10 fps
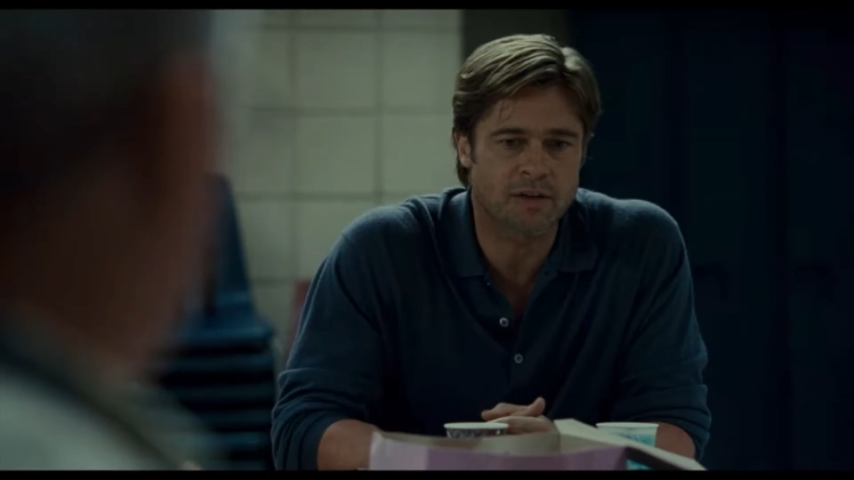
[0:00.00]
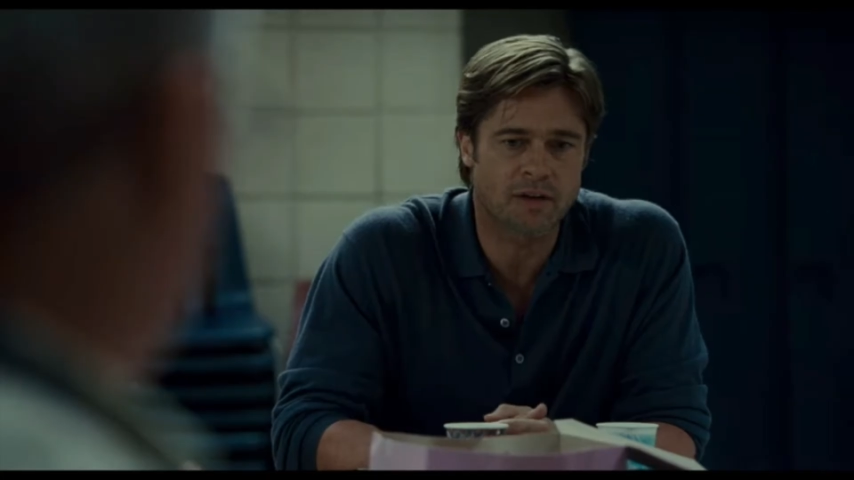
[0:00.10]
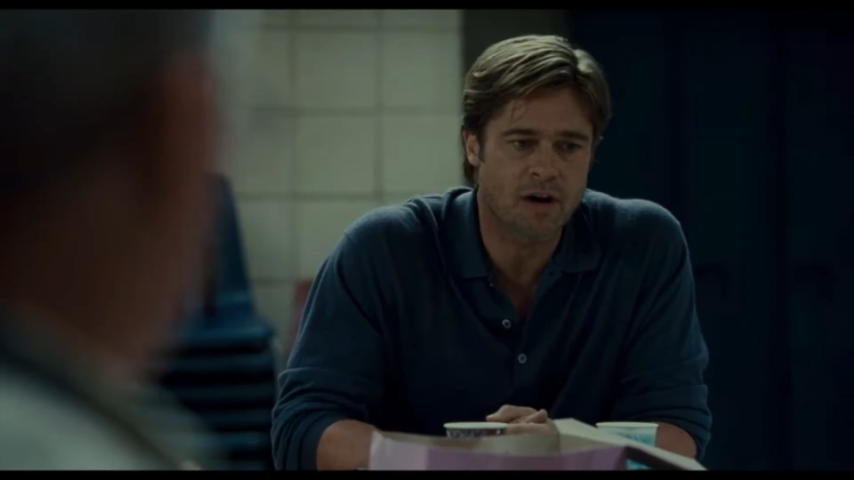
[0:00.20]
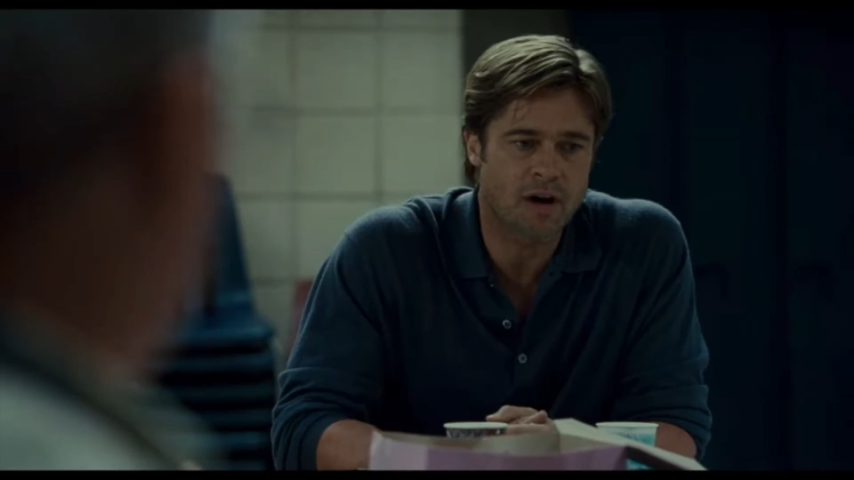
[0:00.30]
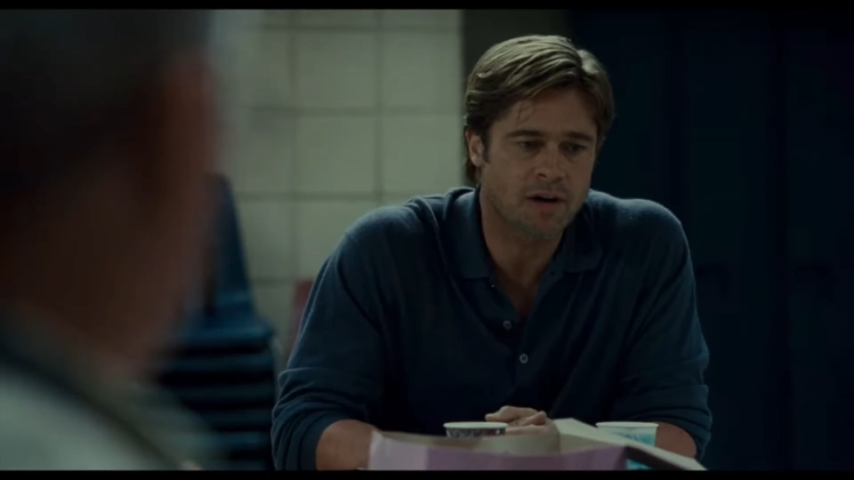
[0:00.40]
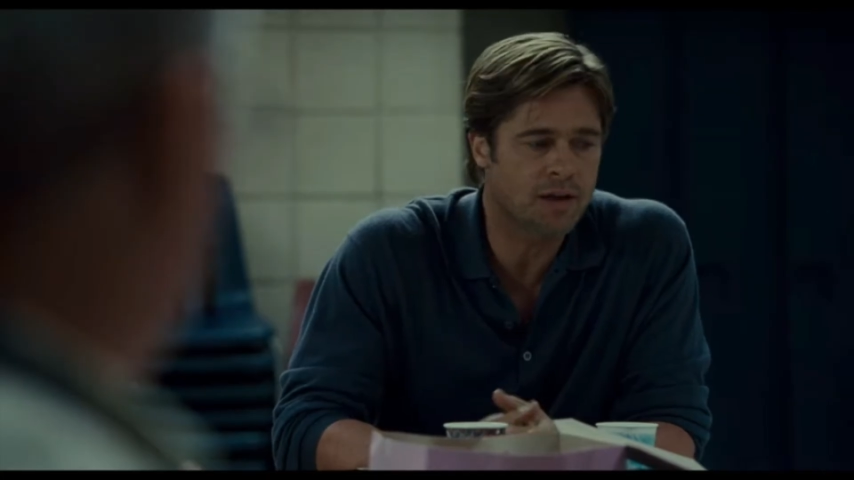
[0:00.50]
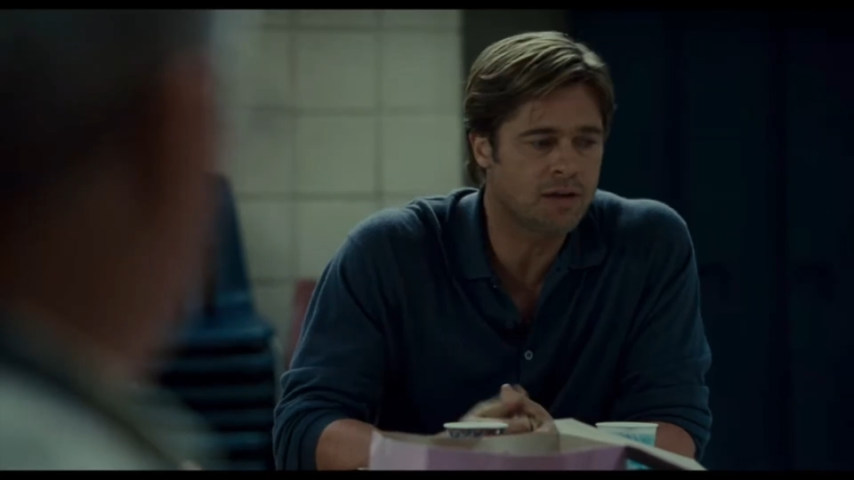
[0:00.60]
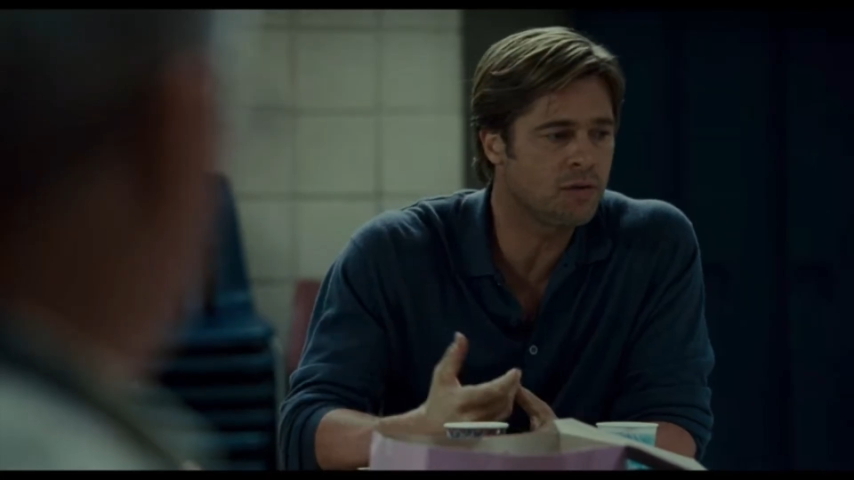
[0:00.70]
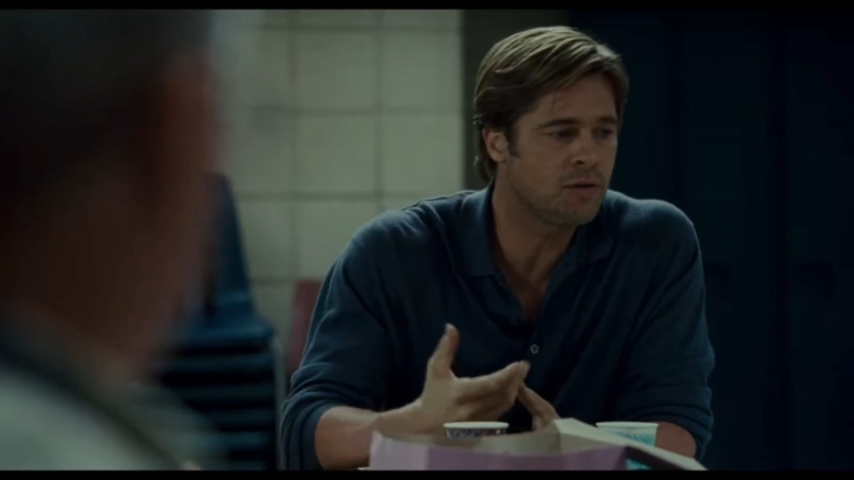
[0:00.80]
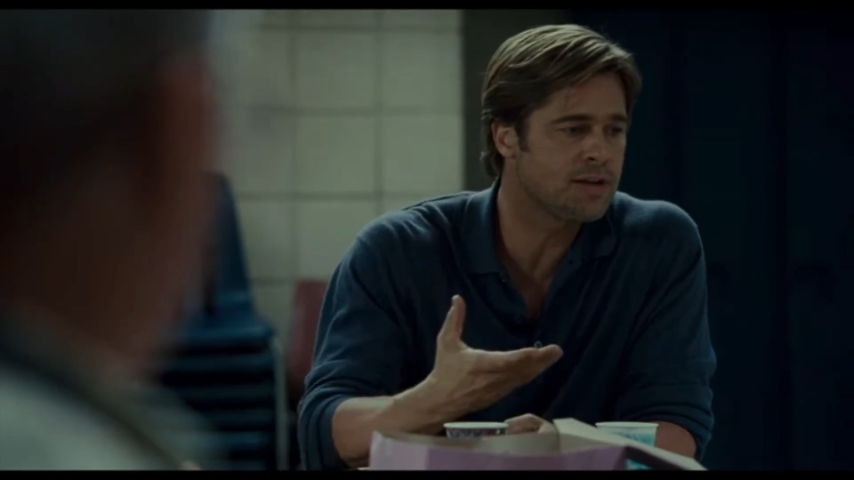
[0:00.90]
our heart.
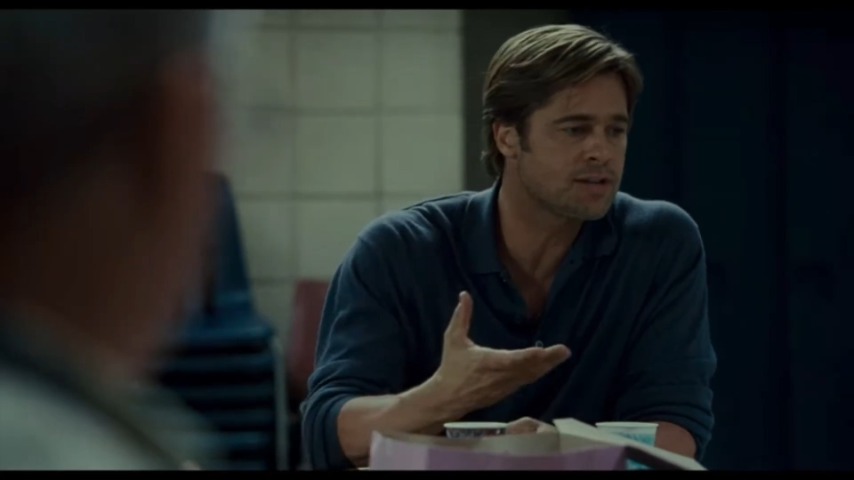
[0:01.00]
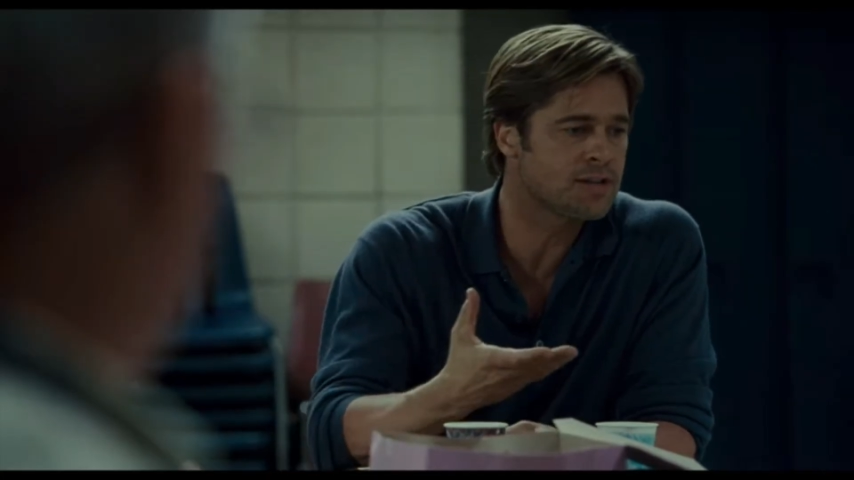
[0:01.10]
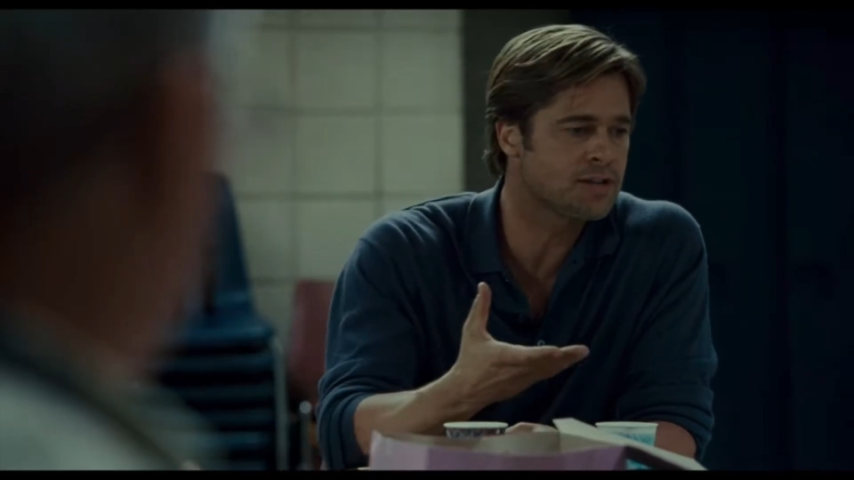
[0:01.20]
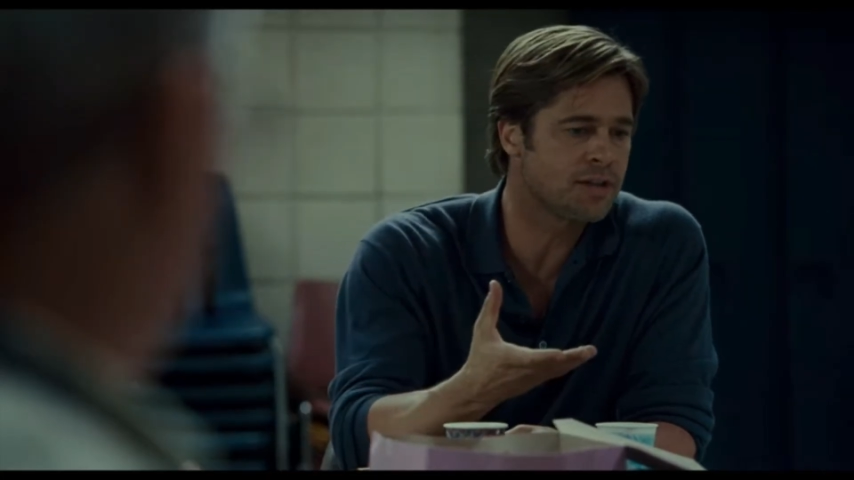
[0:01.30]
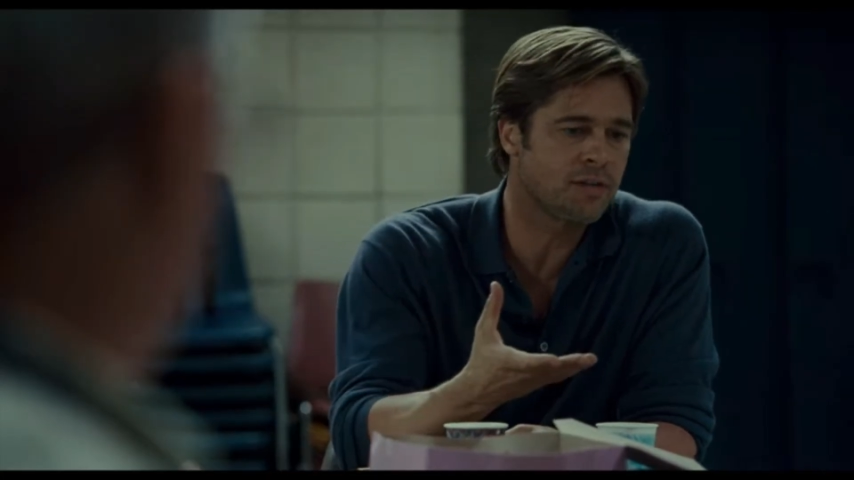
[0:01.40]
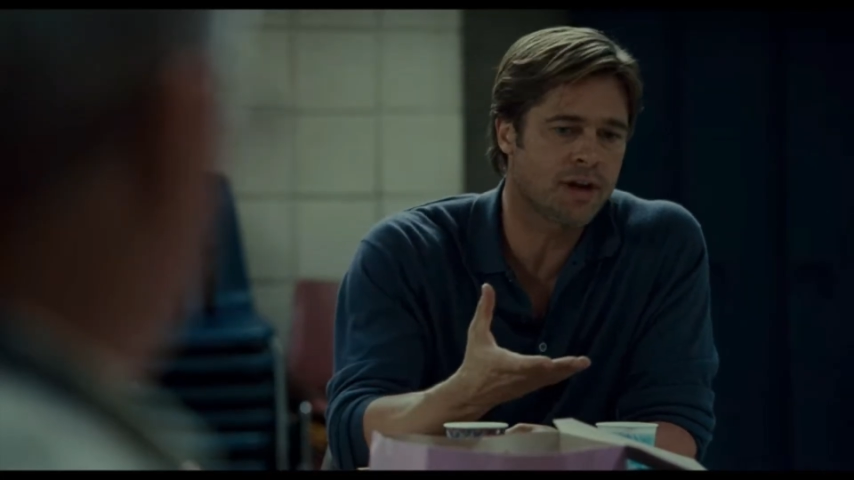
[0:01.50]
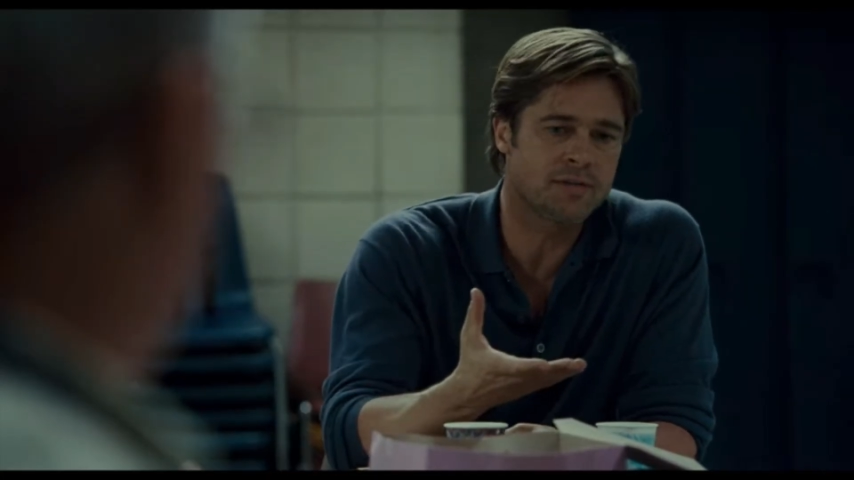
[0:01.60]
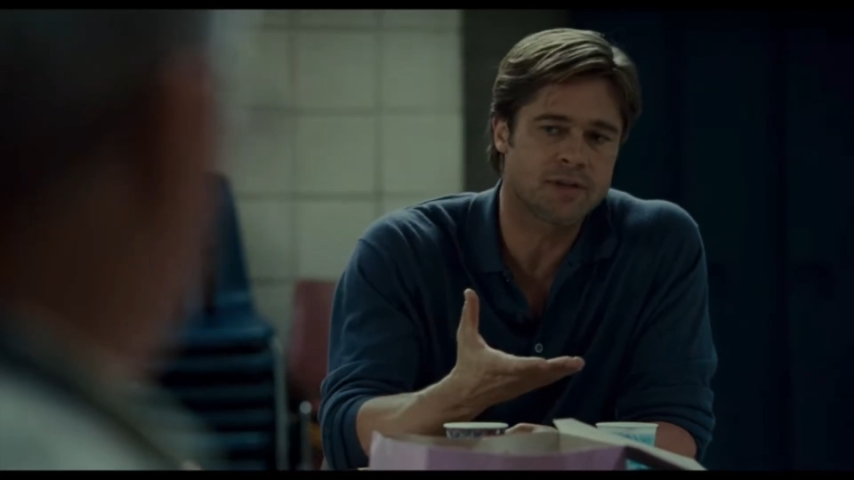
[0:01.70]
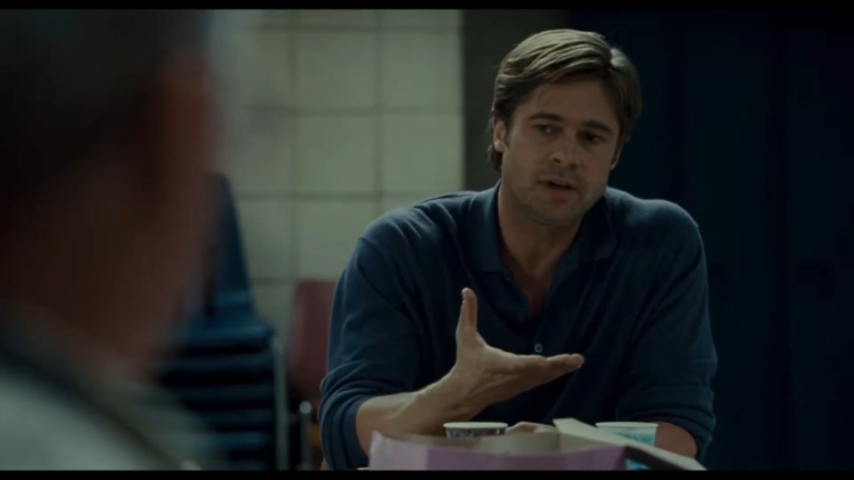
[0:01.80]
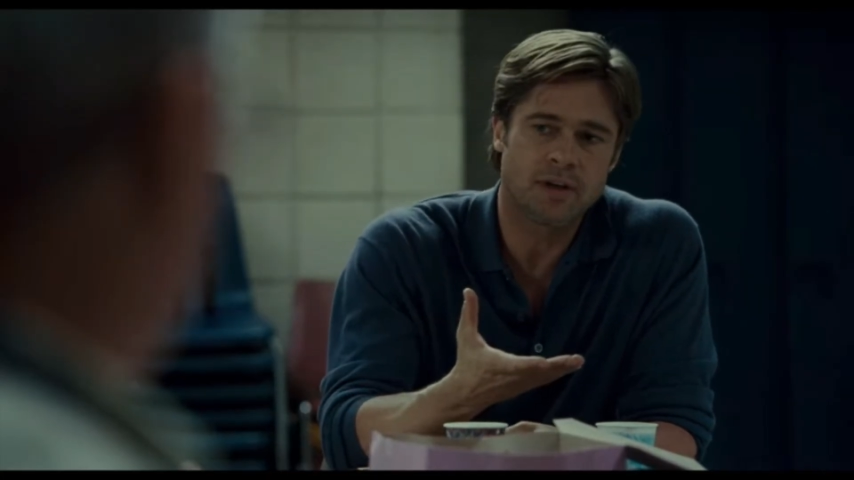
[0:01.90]
And you guys are sitting
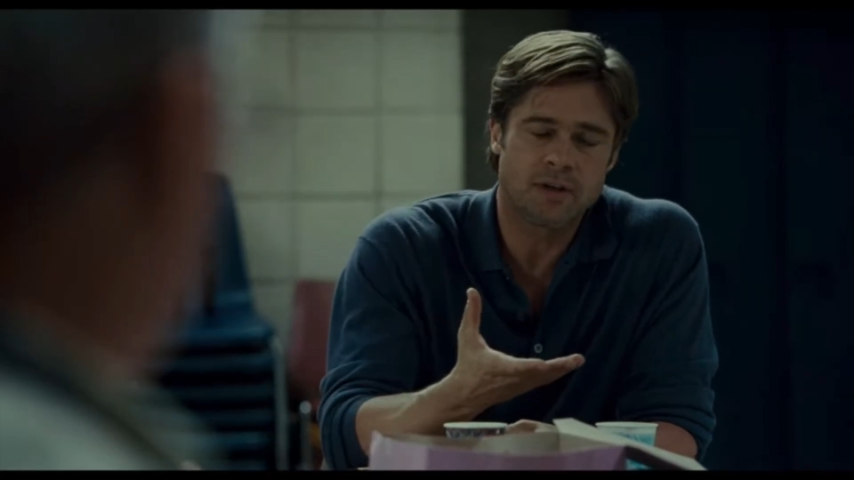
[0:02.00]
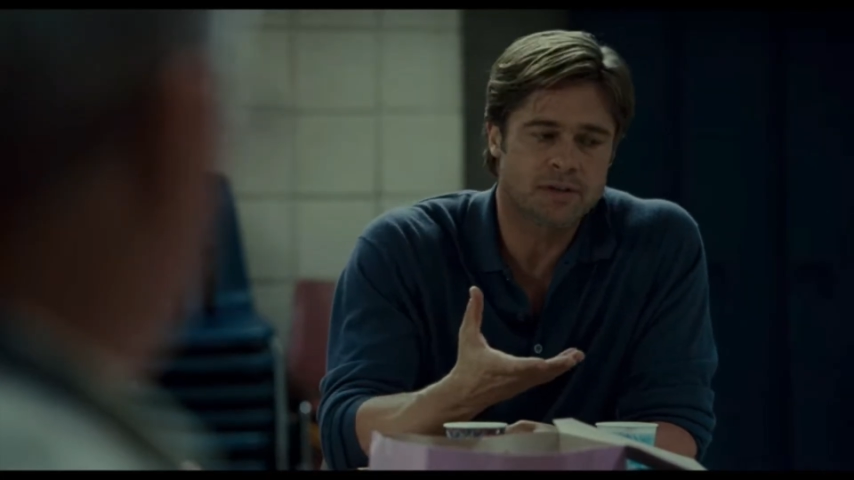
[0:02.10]
around